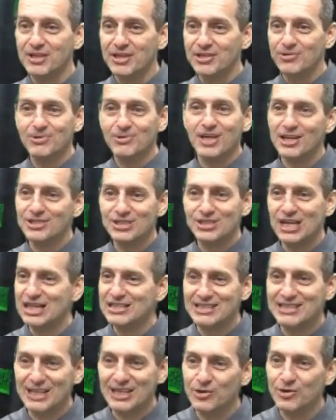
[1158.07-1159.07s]
You can't
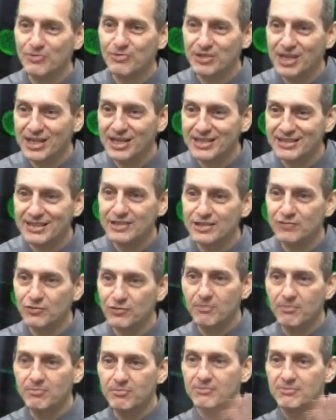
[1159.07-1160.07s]
change that overnight. That's
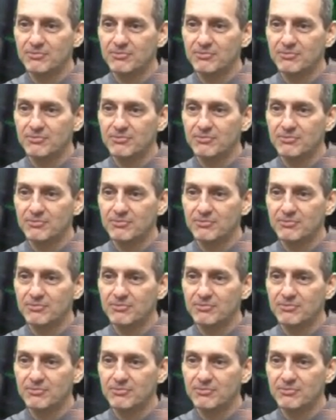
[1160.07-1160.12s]
from